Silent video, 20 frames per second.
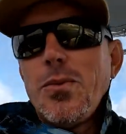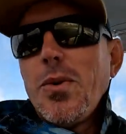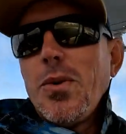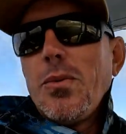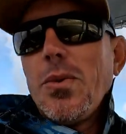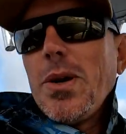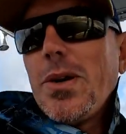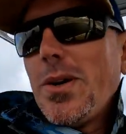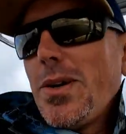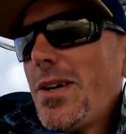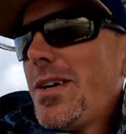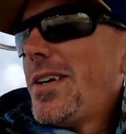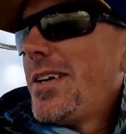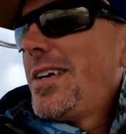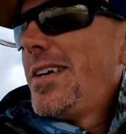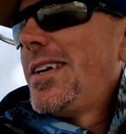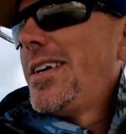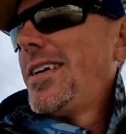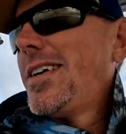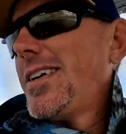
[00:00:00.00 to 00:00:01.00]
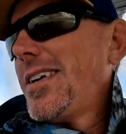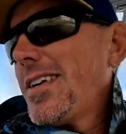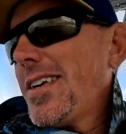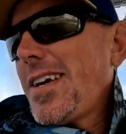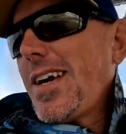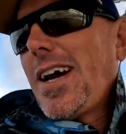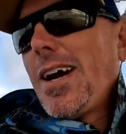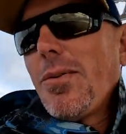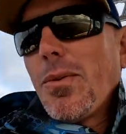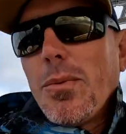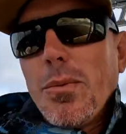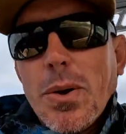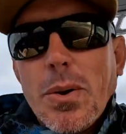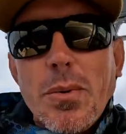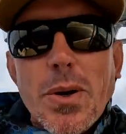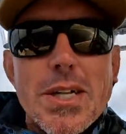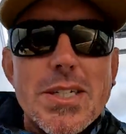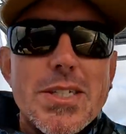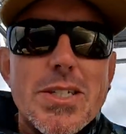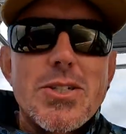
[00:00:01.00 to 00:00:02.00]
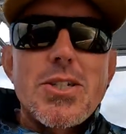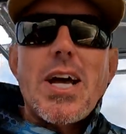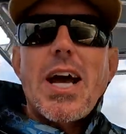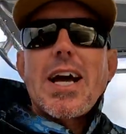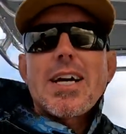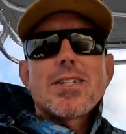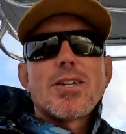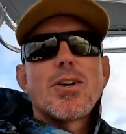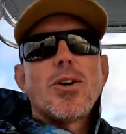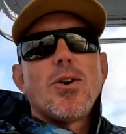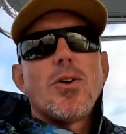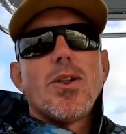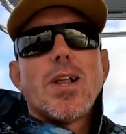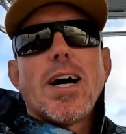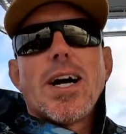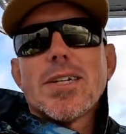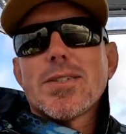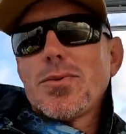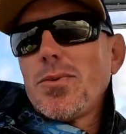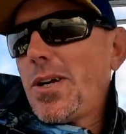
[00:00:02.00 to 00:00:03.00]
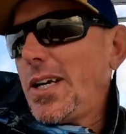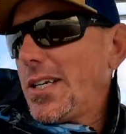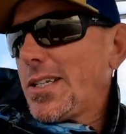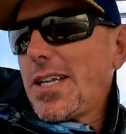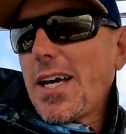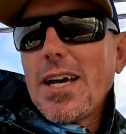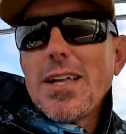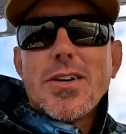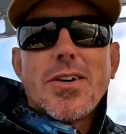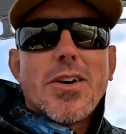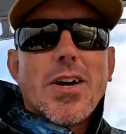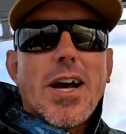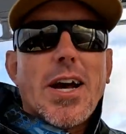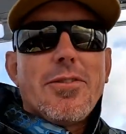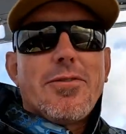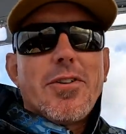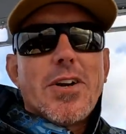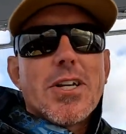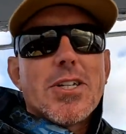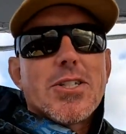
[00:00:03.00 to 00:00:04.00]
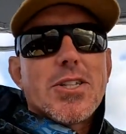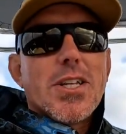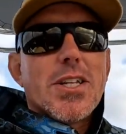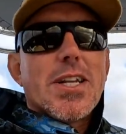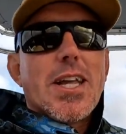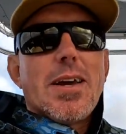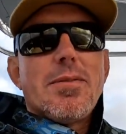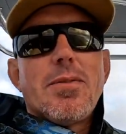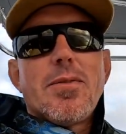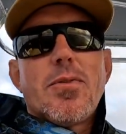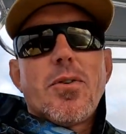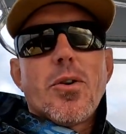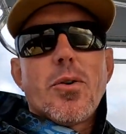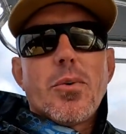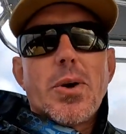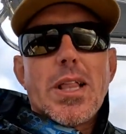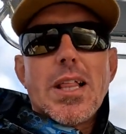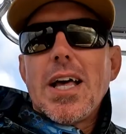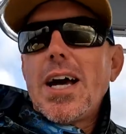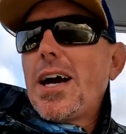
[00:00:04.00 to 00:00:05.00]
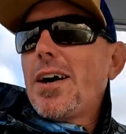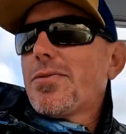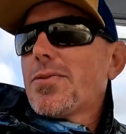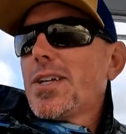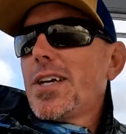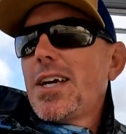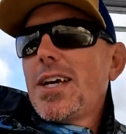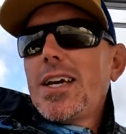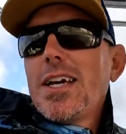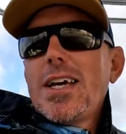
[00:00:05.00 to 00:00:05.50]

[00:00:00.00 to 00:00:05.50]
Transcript: It always we, helps out. Yeah, when we went to Jackson Hole last week, Taylor and I fished the day before we left.